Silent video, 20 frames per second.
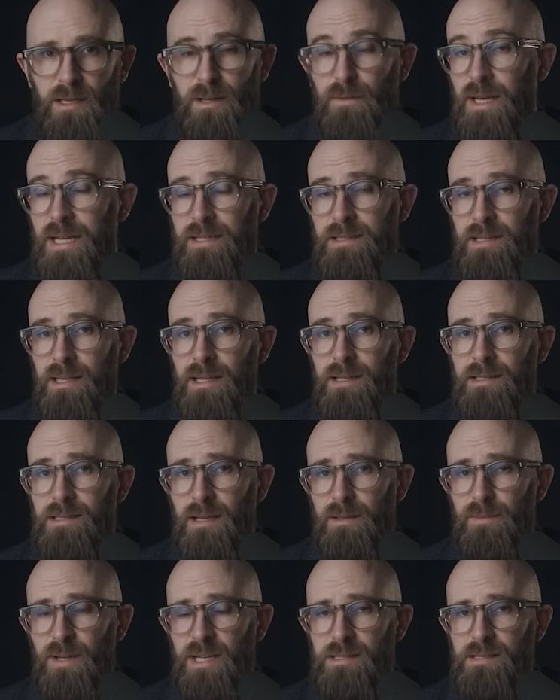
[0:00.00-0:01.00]
In fact, to hear
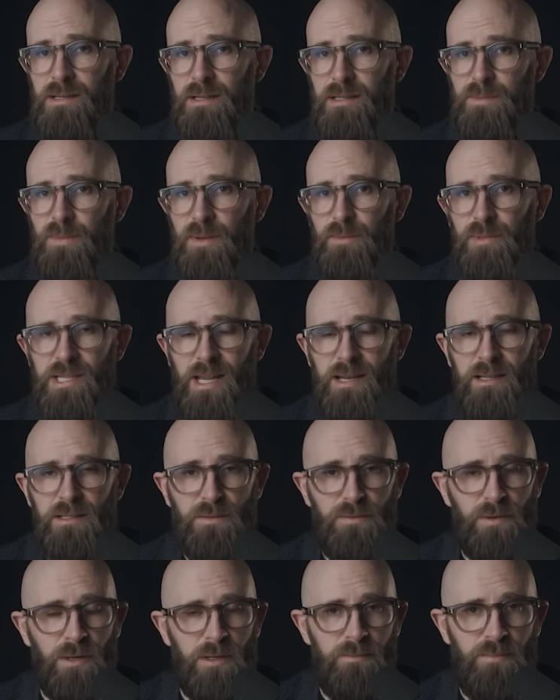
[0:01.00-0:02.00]
Turkmenistan's people tell it
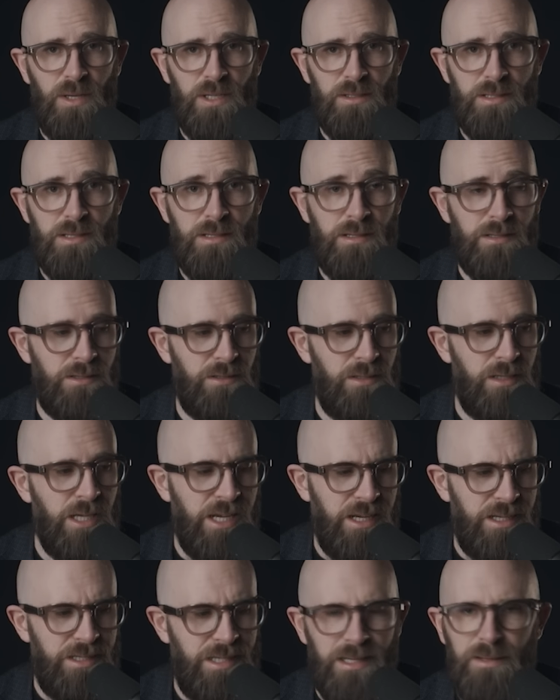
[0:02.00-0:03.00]
to foreign pollsters or
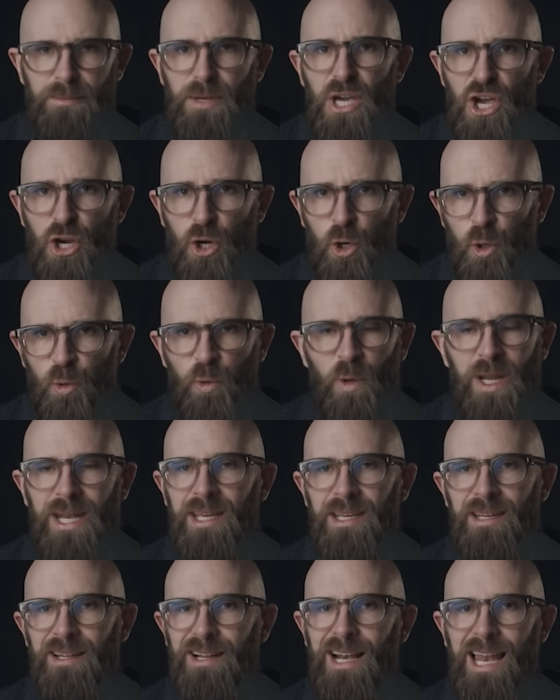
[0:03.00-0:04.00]
see them
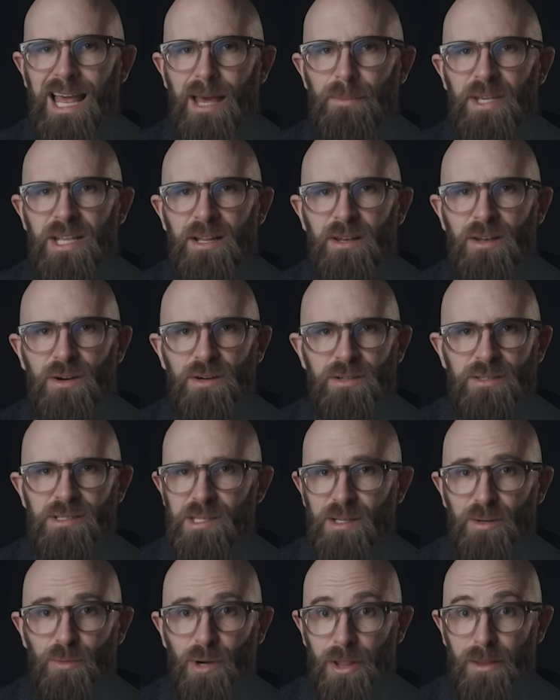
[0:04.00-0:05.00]
grinning and clapping along
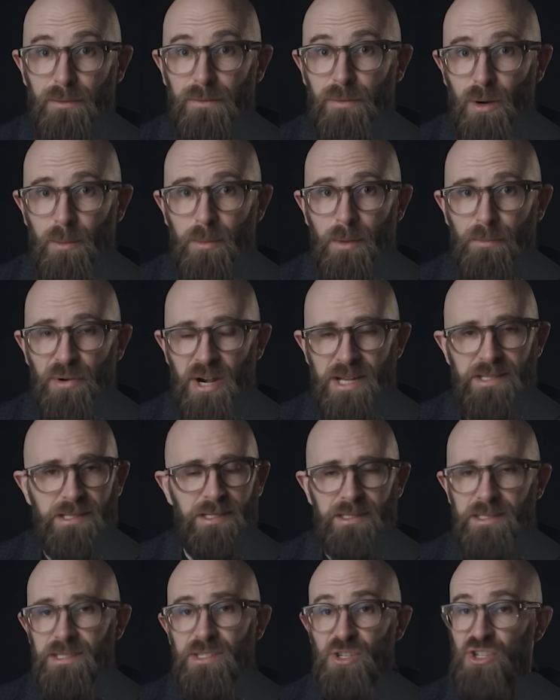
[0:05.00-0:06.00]
to one of the former
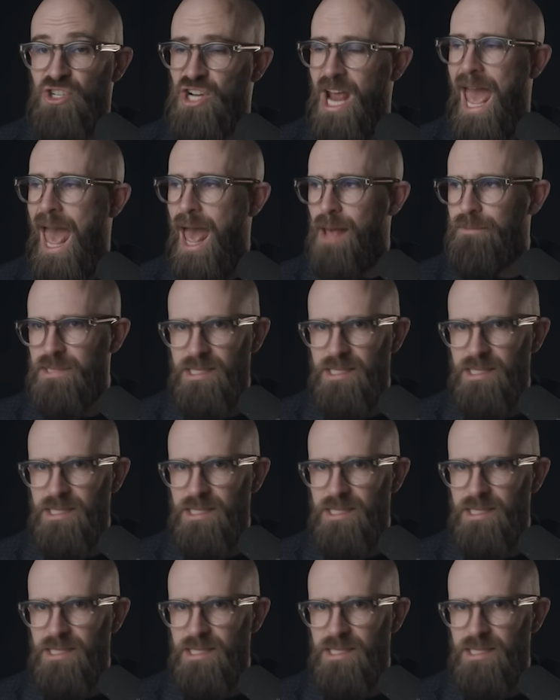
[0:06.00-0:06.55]
president's jam